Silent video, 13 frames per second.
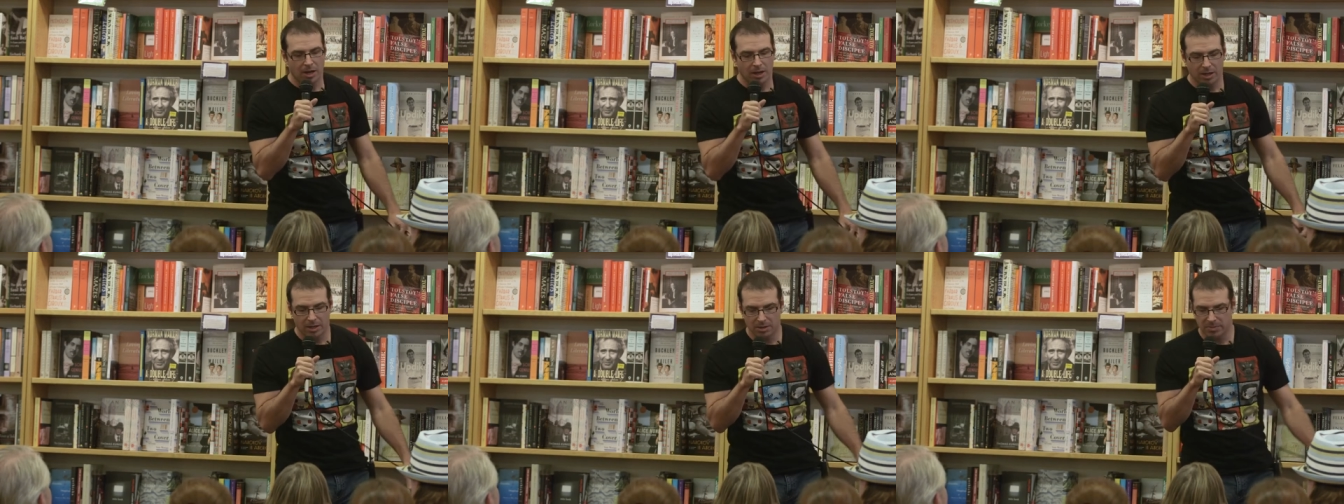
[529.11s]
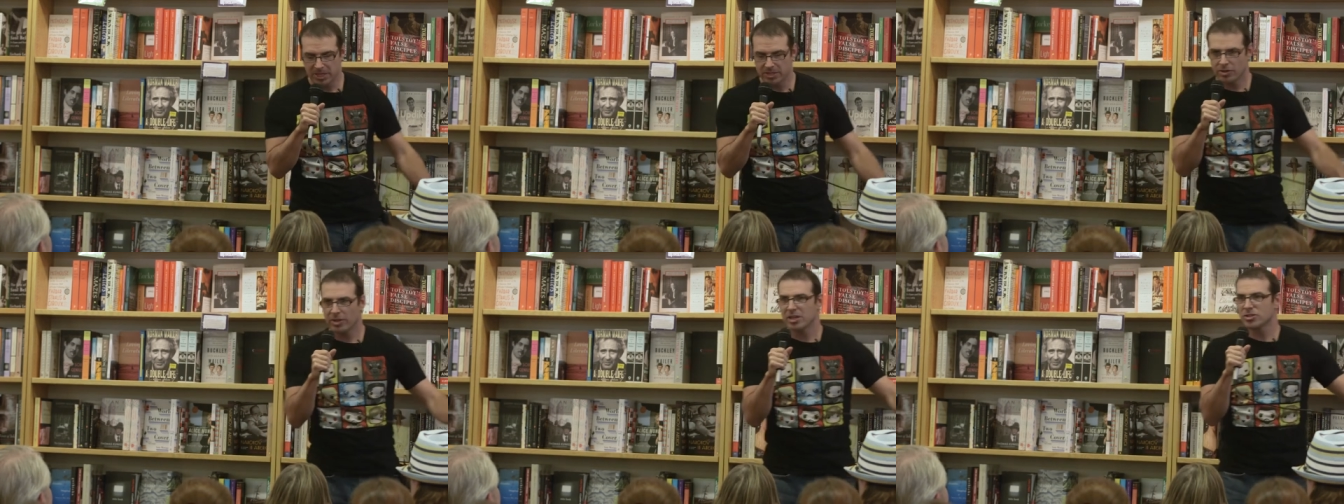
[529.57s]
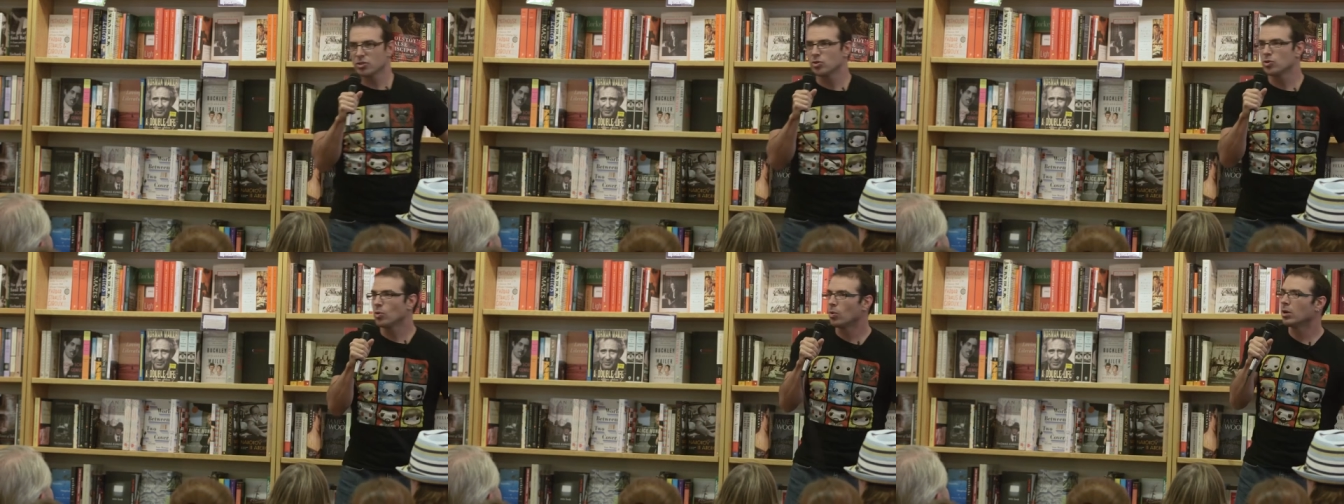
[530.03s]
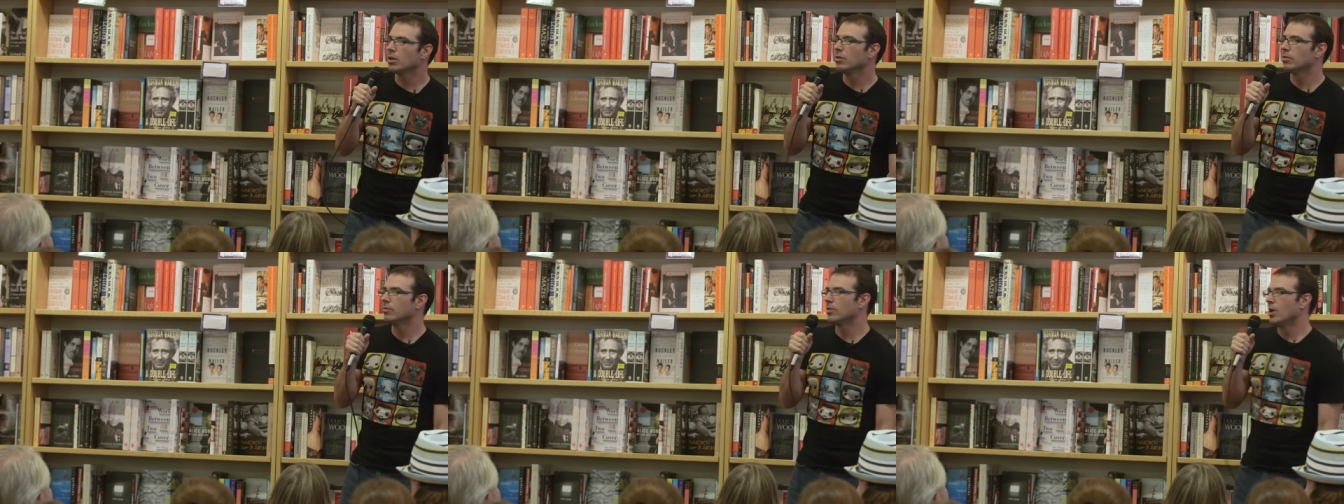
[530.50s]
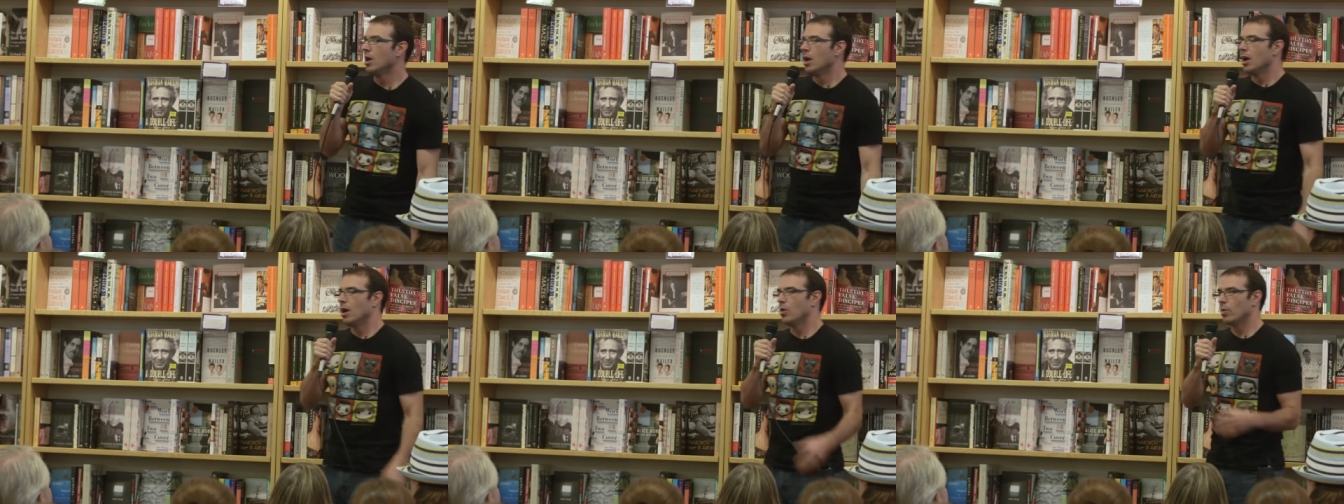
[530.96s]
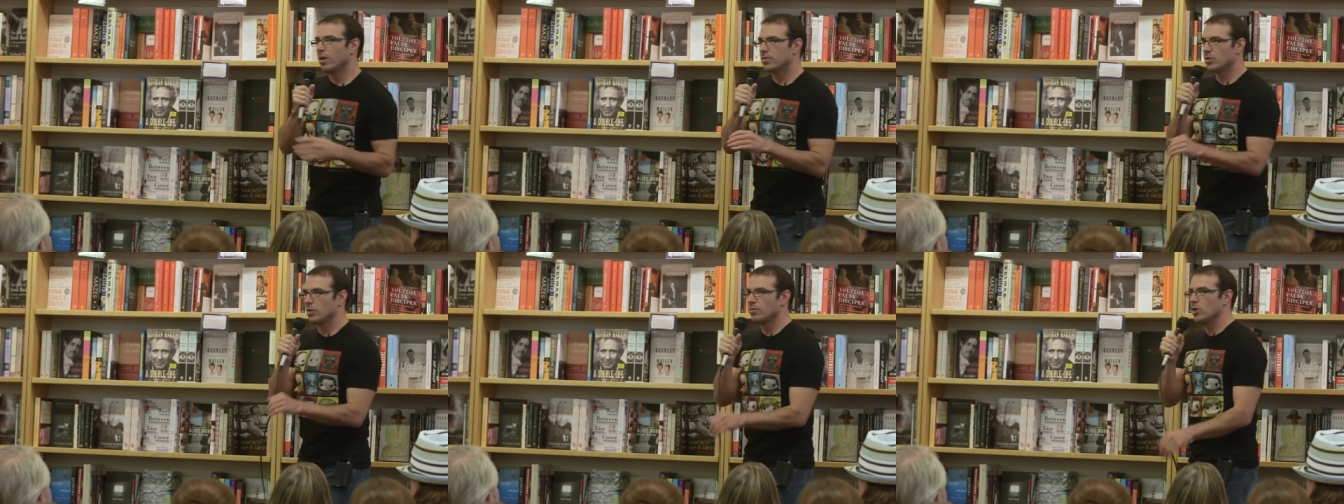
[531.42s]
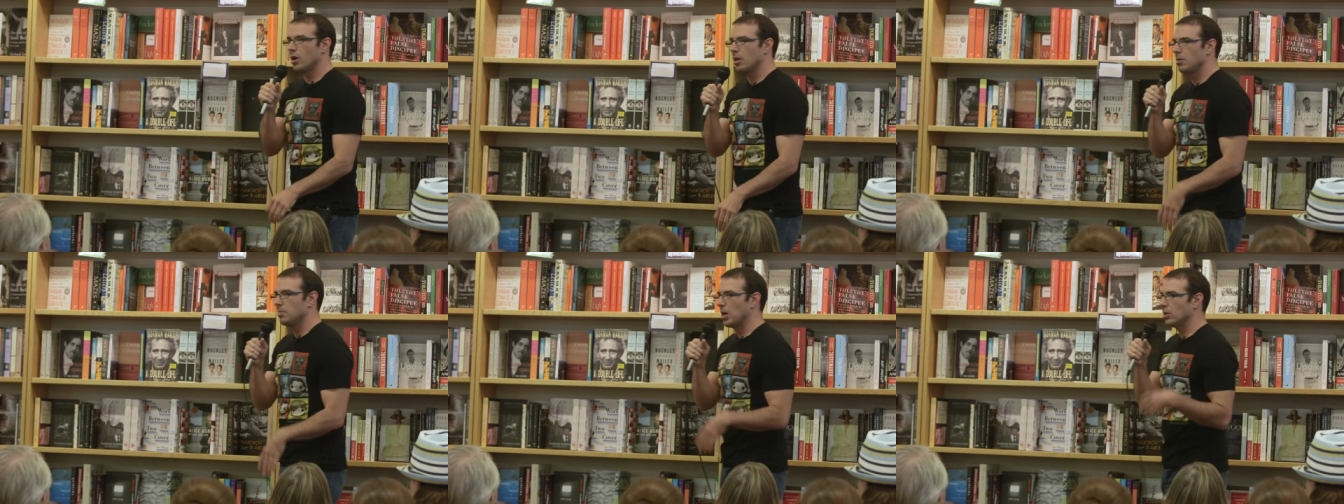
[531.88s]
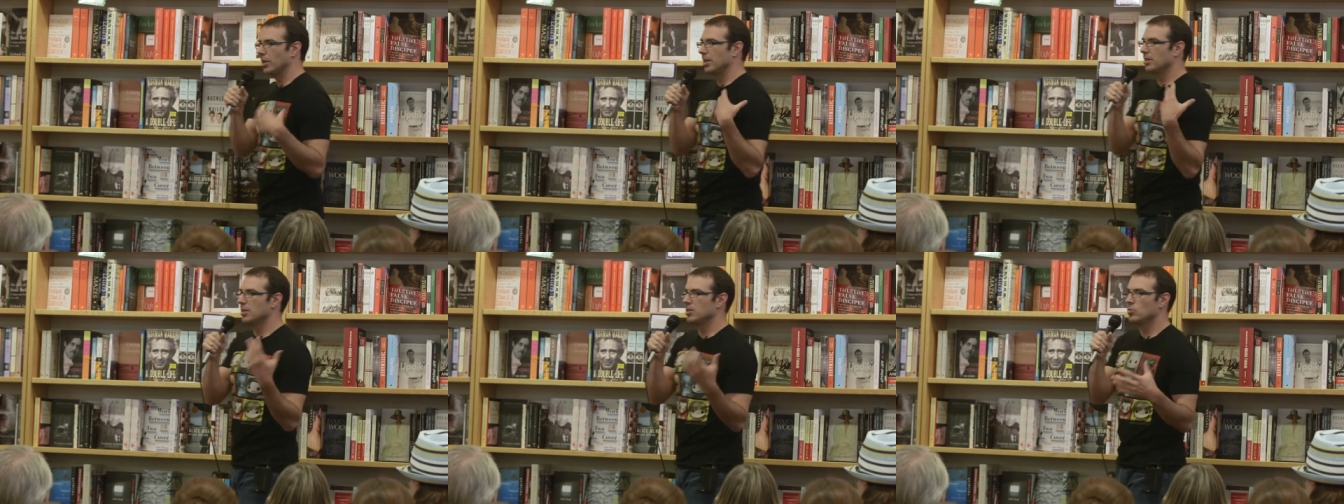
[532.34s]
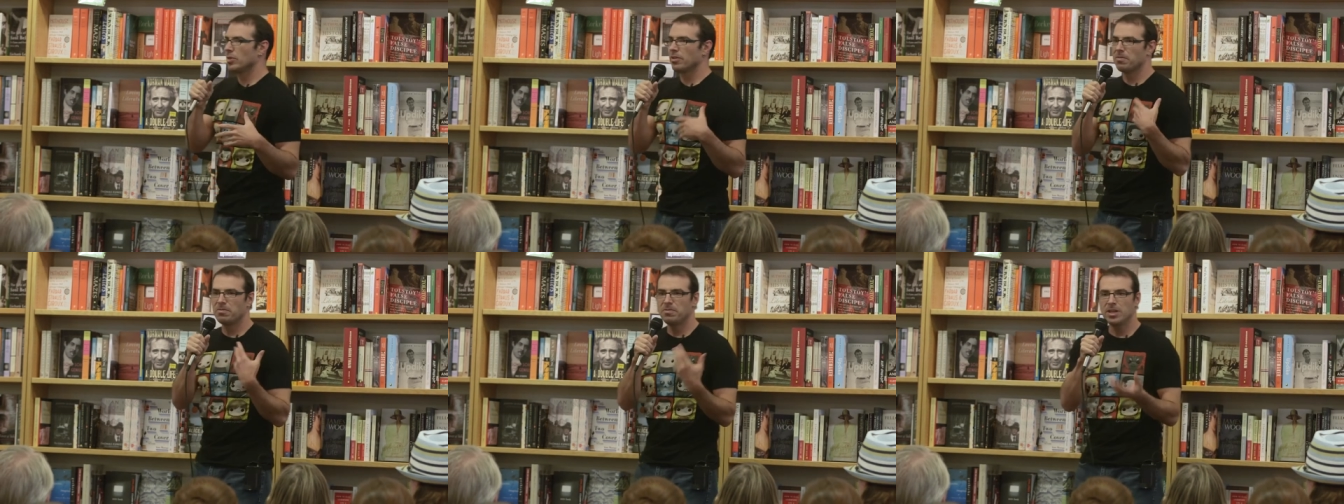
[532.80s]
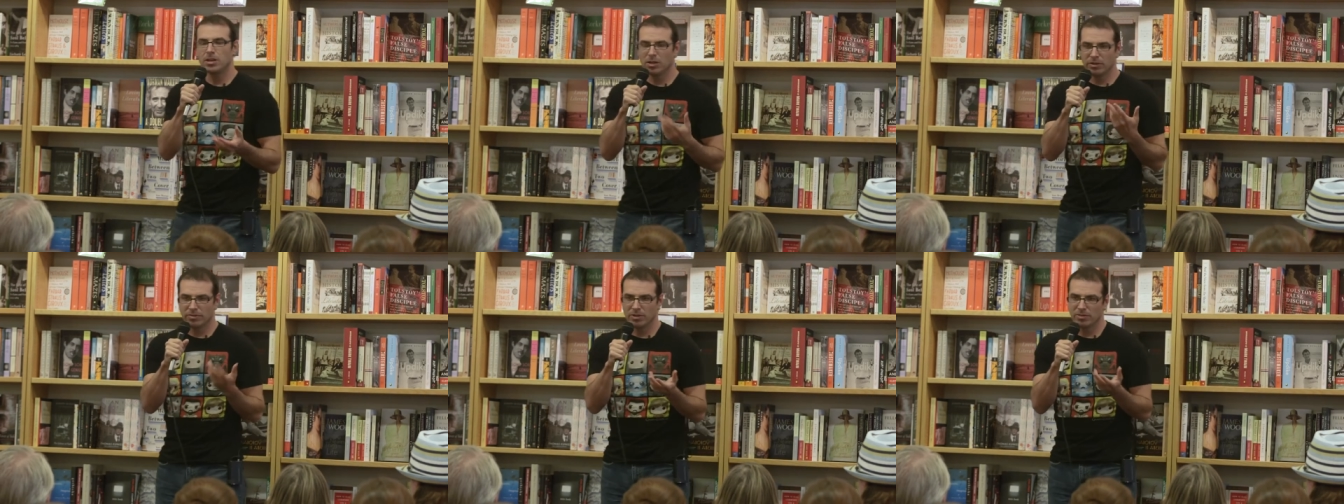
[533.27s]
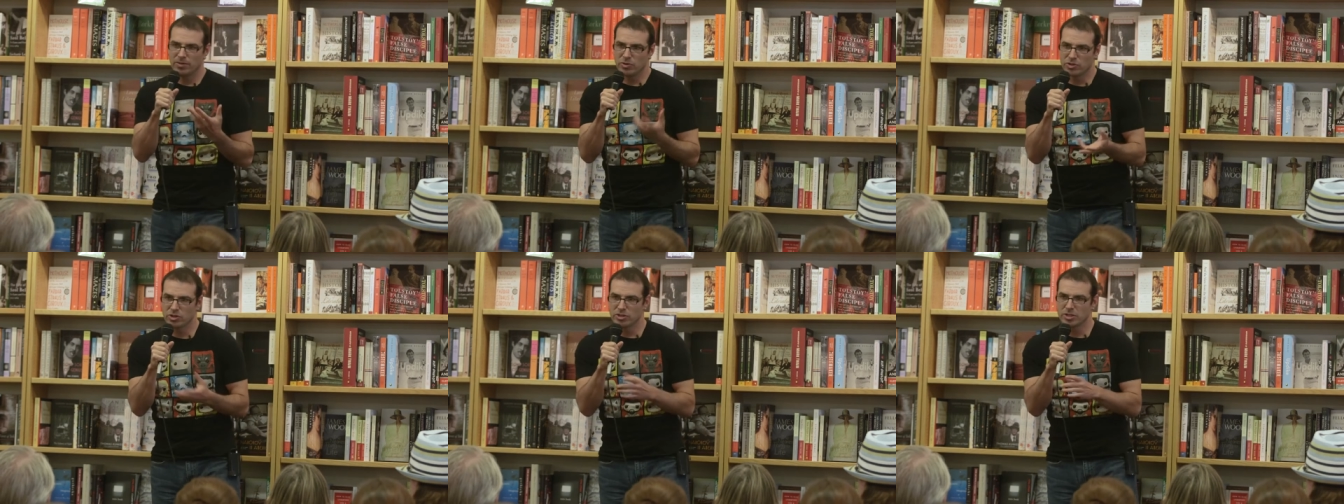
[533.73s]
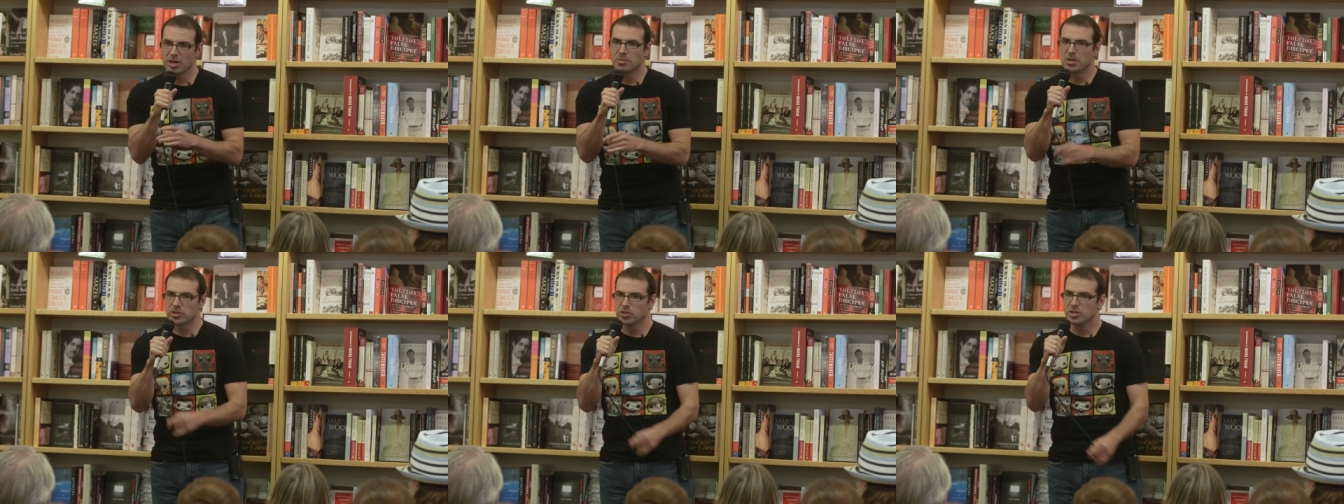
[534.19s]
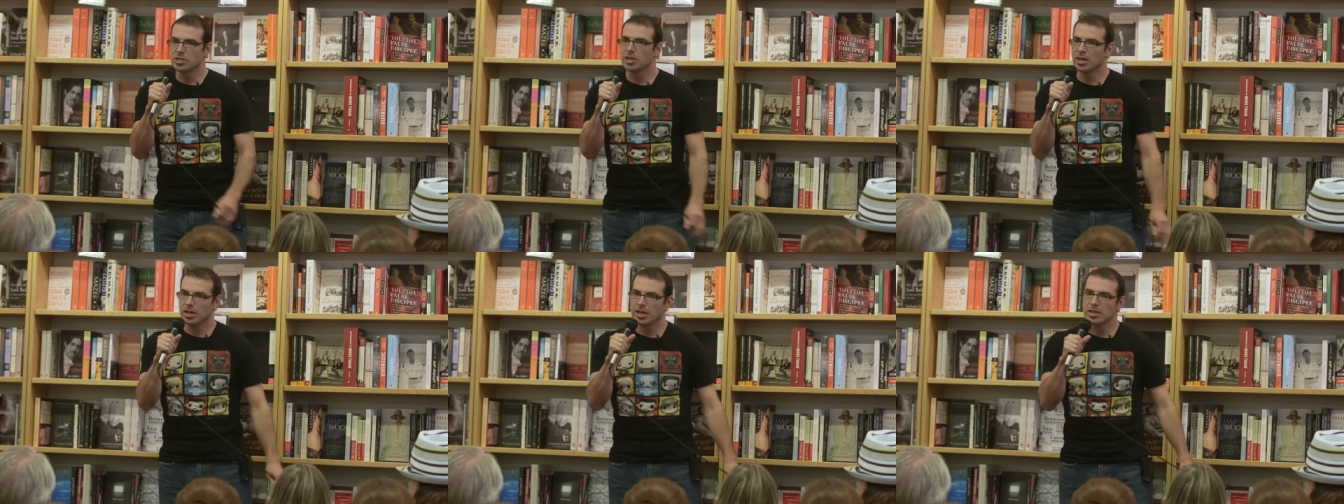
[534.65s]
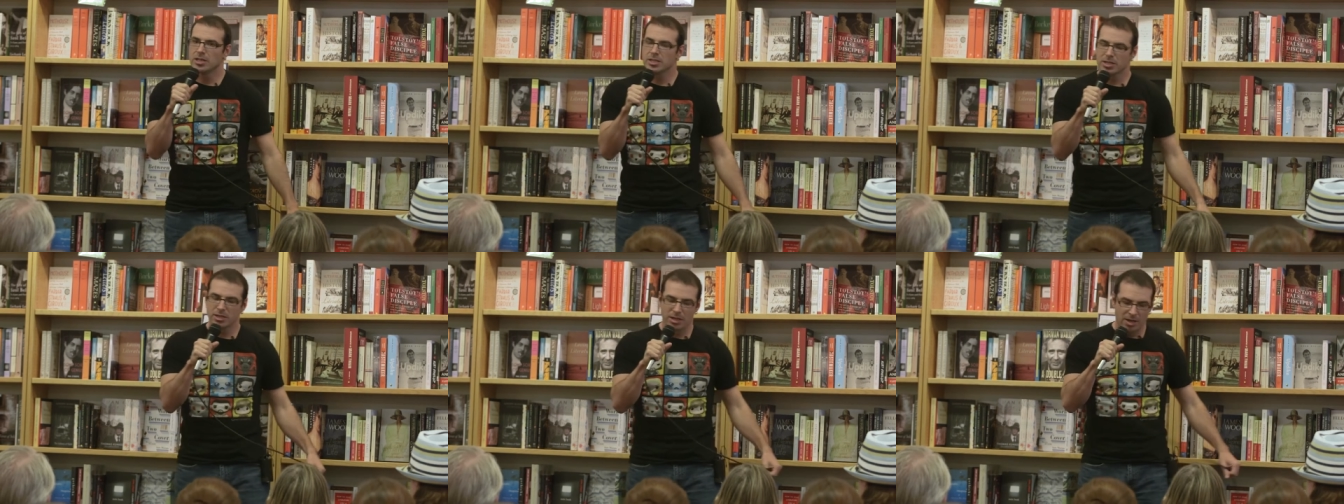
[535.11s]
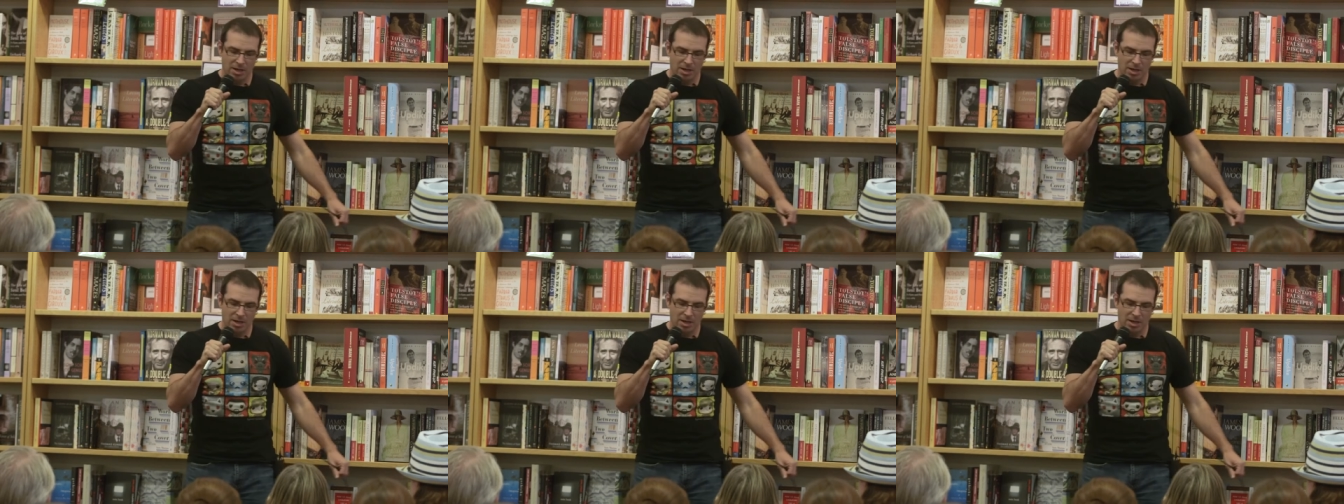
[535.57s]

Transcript: Um, and so that's sort of a way of sort of talking about like at least what the feel of the futures that I'm interested in is.